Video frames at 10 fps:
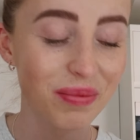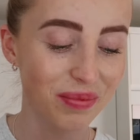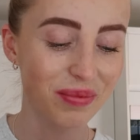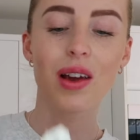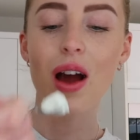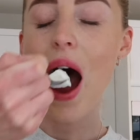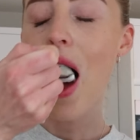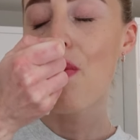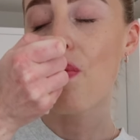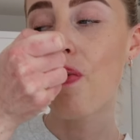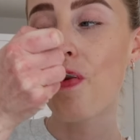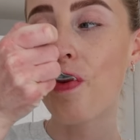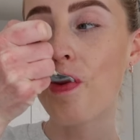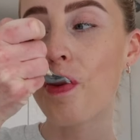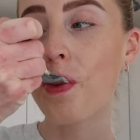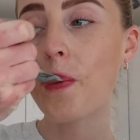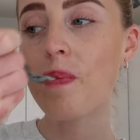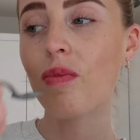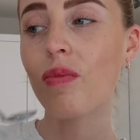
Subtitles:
Nobody speaks.